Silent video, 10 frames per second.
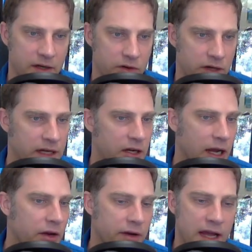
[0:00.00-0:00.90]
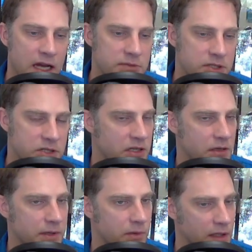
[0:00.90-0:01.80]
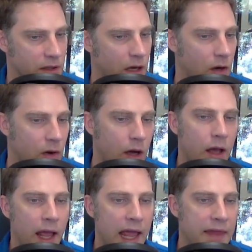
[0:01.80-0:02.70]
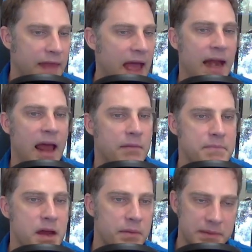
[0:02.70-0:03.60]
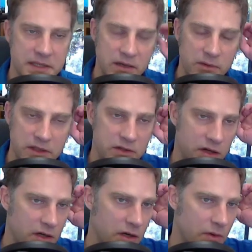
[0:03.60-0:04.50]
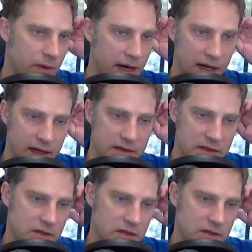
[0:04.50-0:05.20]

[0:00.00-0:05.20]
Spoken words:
Your engagement is just going to be really low, and that at a minimum is going to hurt your rankings.